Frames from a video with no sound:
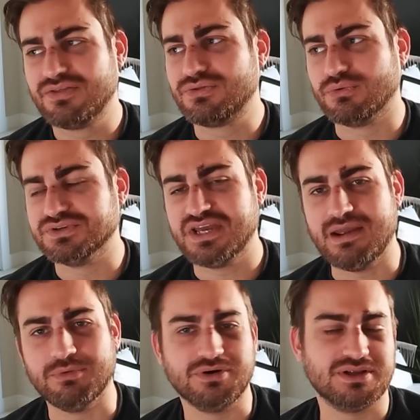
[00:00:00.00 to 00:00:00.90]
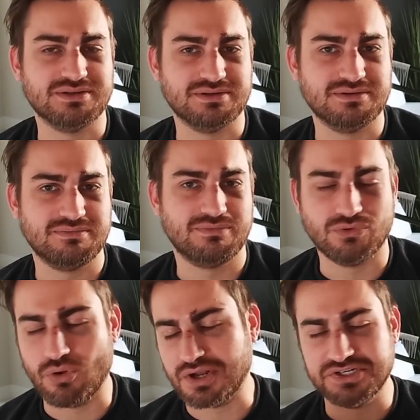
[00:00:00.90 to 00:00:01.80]
Thor's hammer can
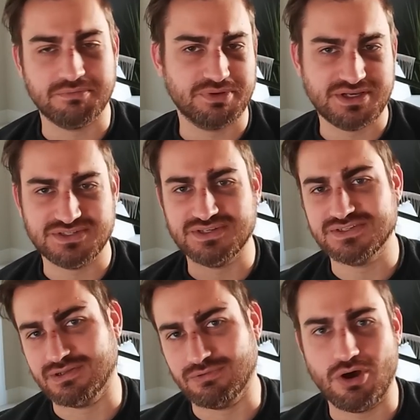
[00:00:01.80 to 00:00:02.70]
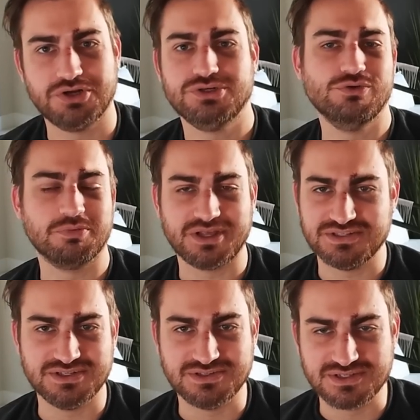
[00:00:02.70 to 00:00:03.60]
launch him places and launch you
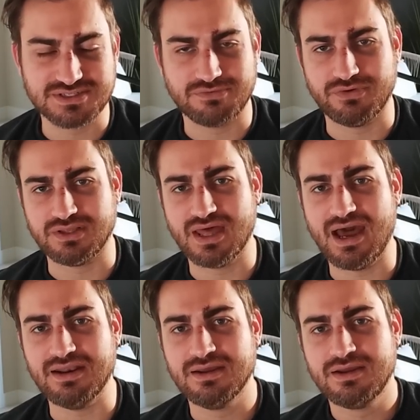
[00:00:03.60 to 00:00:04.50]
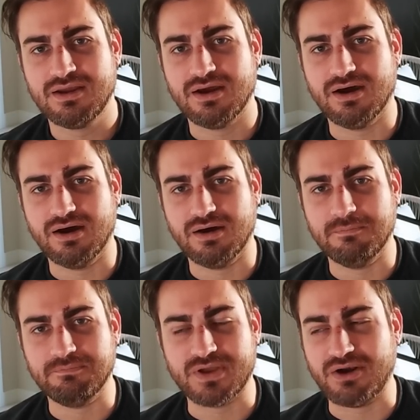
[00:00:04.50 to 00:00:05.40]
places and stuff like that.
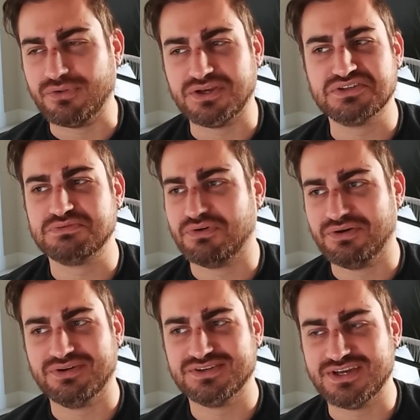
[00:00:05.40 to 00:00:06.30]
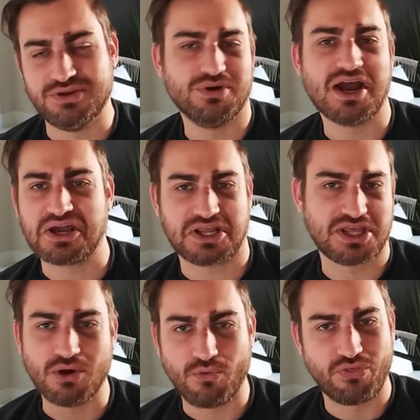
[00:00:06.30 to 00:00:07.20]
Um, I don't think it's a spoiler to say you're not going to
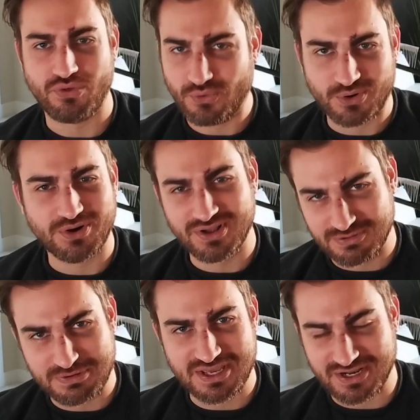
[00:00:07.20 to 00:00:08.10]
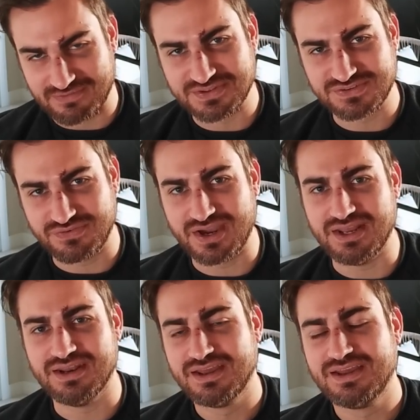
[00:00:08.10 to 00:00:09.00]
kill Thor in the beginning of this
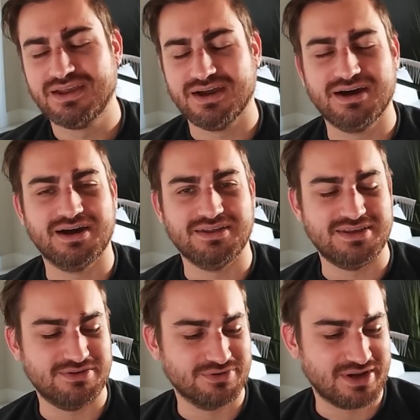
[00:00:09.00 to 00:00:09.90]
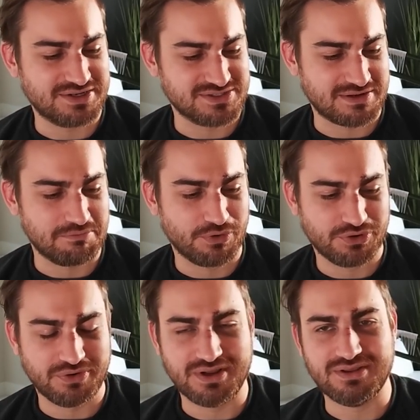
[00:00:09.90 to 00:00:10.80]
fight. Uh, you're not just like
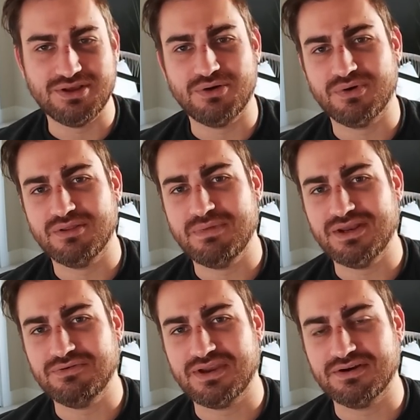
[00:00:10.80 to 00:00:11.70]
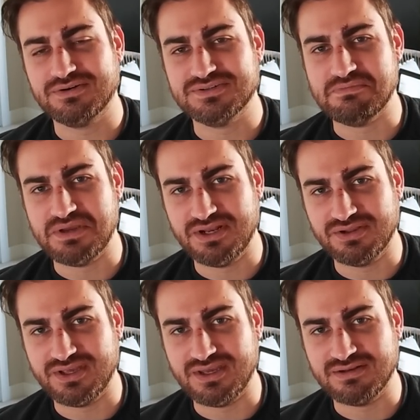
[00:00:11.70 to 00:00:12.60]
murdering, you know, one of the main new characters
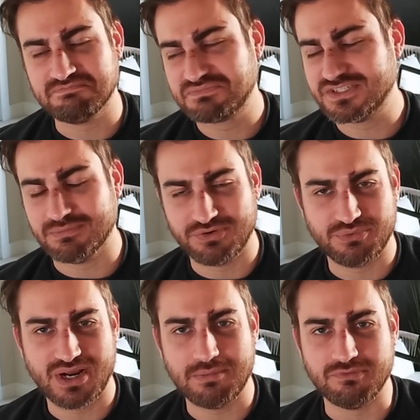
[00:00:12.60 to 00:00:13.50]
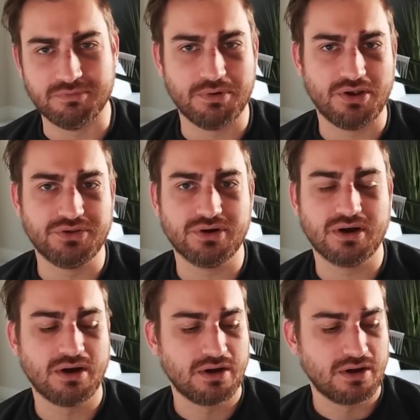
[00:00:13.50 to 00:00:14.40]
immediately, similar to what happened with Baldur.